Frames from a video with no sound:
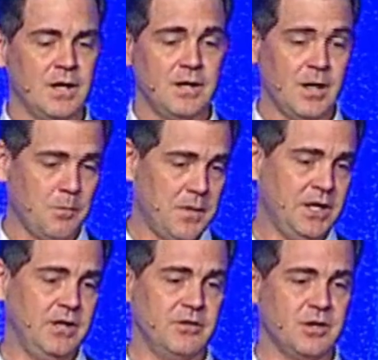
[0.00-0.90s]
Now,
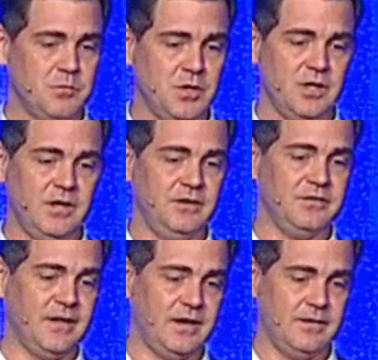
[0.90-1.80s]
many in the community
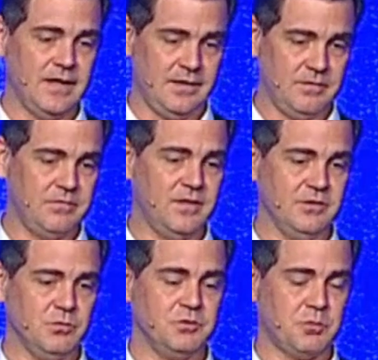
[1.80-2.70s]
said that
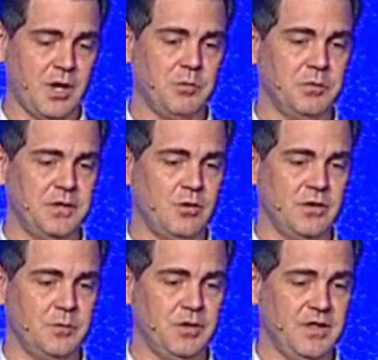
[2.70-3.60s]
this was probably
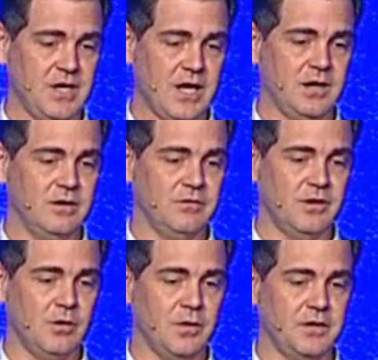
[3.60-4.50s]
going to be the end of the
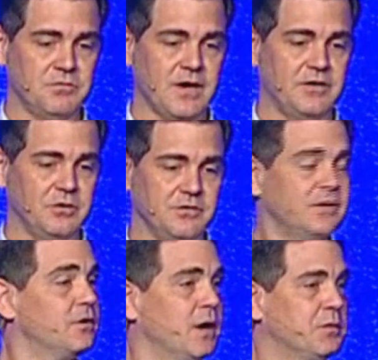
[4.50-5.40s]
already fragile
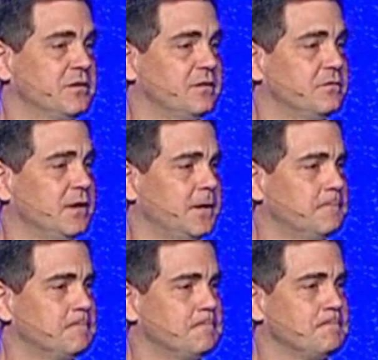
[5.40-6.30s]
Cedar Rapids Symphony.
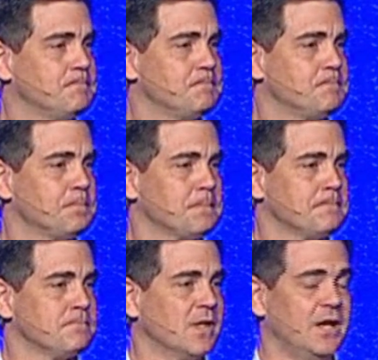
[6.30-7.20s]

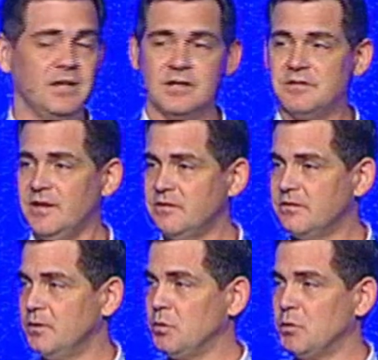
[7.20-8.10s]
And in a sense,
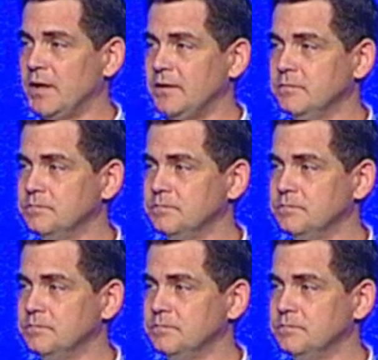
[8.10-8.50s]
they were right.